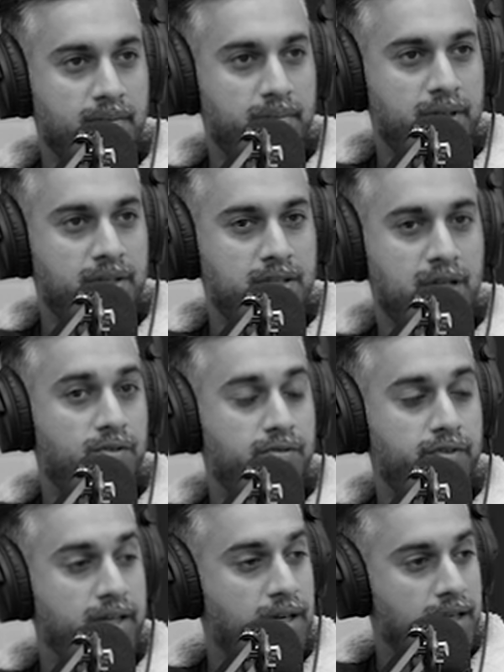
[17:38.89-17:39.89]
because they
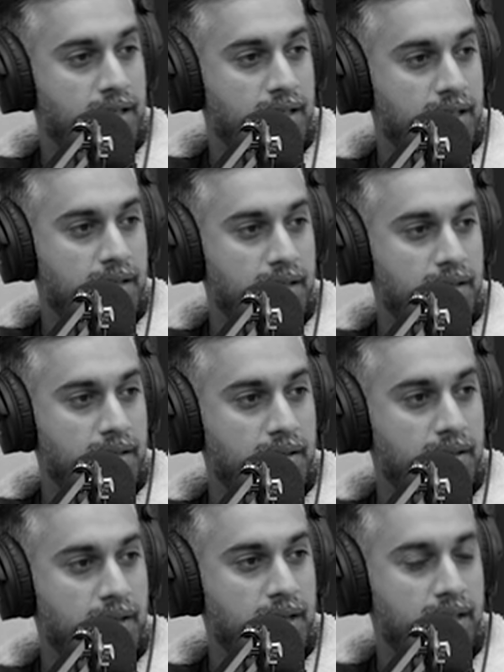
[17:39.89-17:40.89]
don't feel anything.
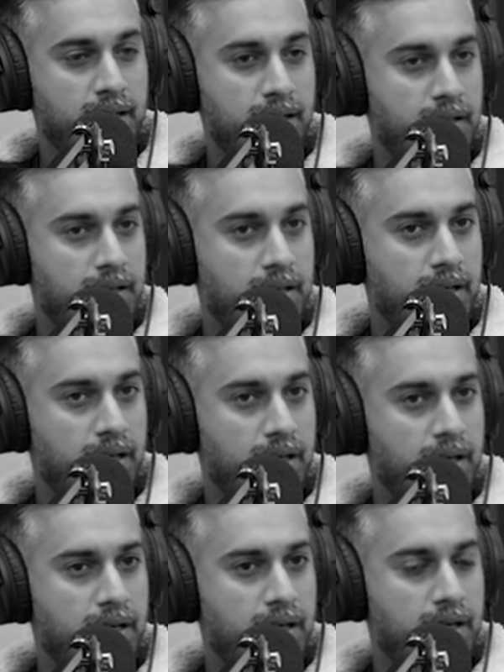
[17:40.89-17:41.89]
I think
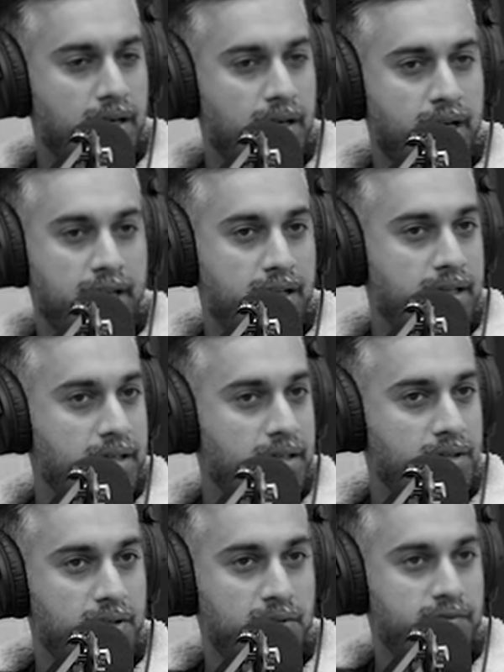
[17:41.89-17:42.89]

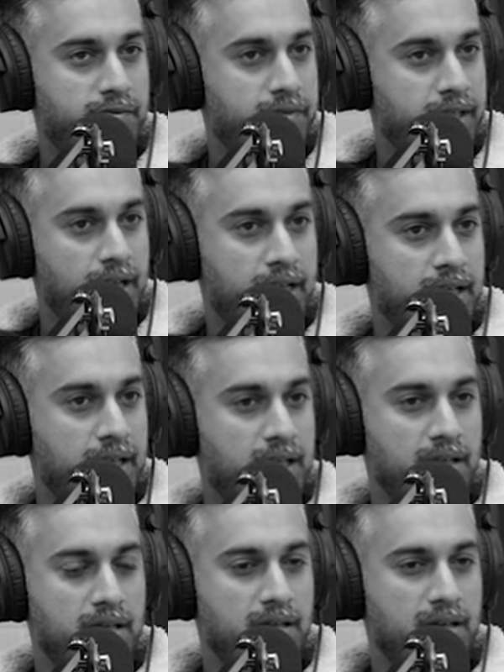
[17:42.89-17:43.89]
I don't feel
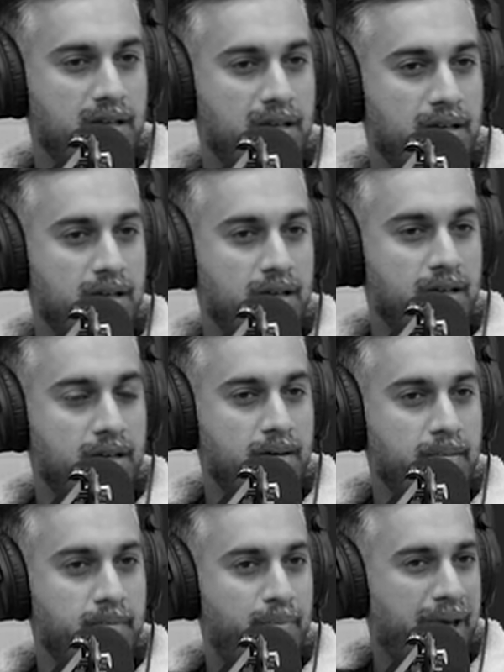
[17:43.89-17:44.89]
any
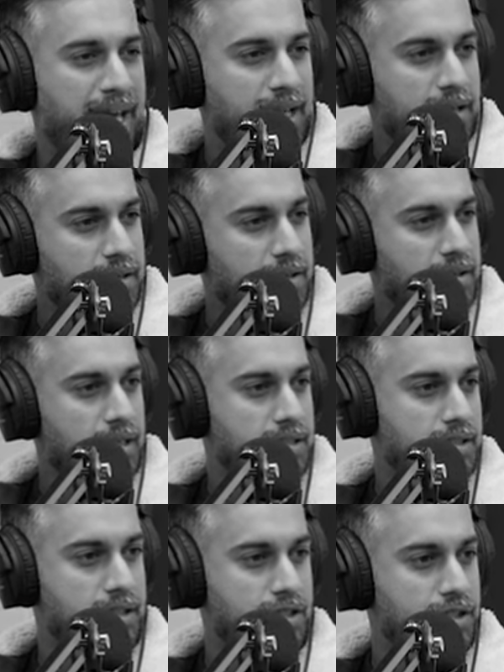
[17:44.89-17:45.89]
pain
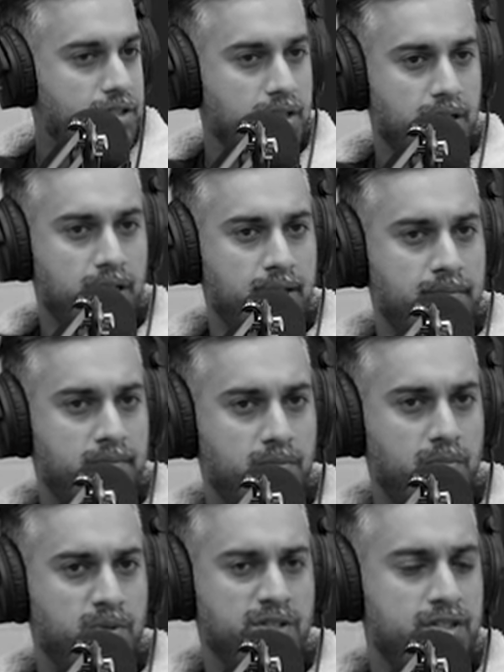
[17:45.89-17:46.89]
as such.
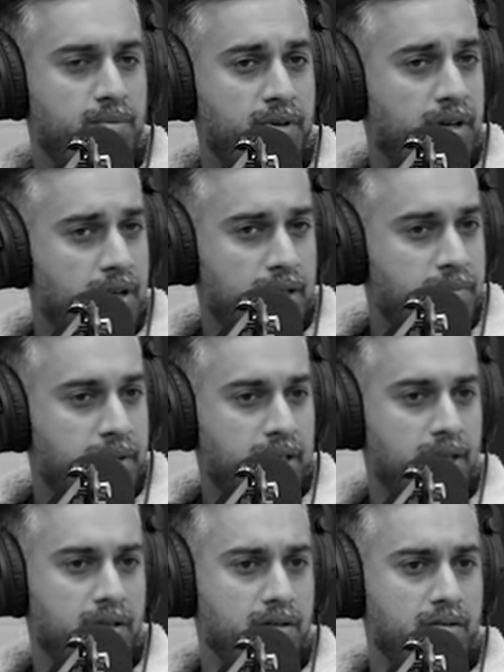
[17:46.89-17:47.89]
When someone hurt
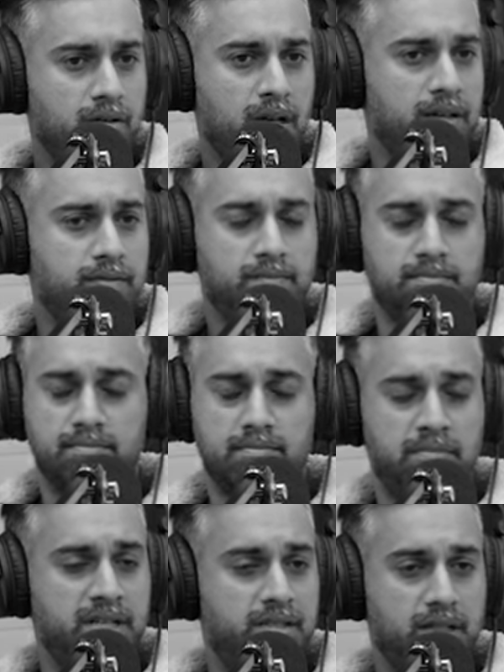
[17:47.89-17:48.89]
me, like
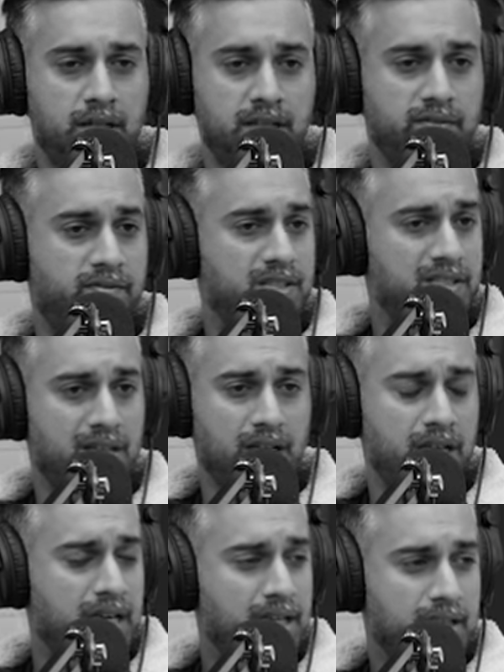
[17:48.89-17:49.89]
mentally,
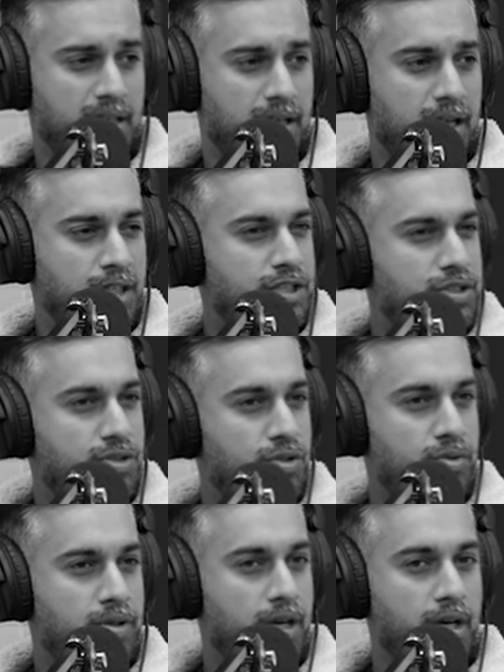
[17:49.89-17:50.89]
physically, anything, I just
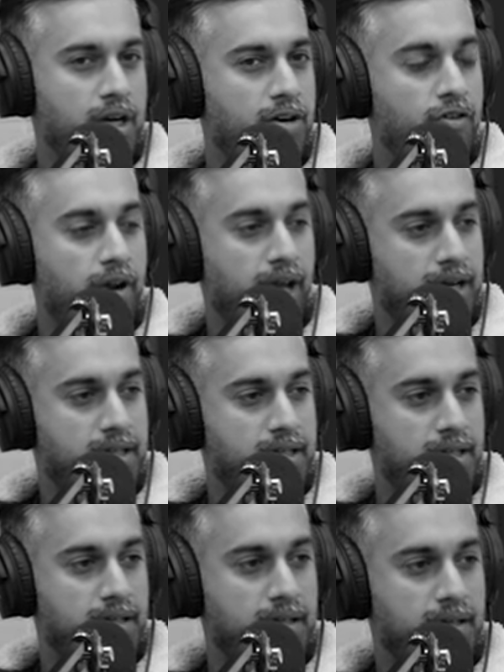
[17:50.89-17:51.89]
don't react